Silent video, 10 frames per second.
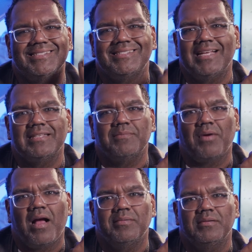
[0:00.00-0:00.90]
see, that's a
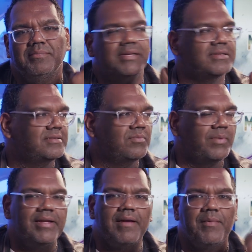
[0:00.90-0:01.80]
problem, because
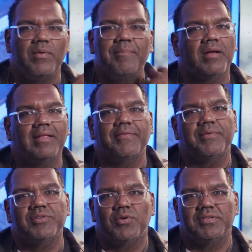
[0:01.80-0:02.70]
we barely have the
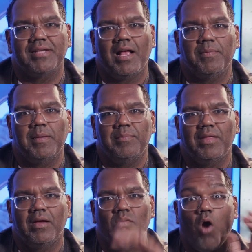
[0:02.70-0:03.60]
resources to help the people
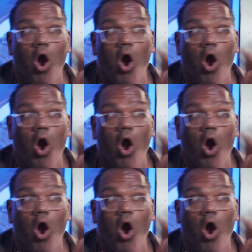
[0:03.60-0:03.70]
that who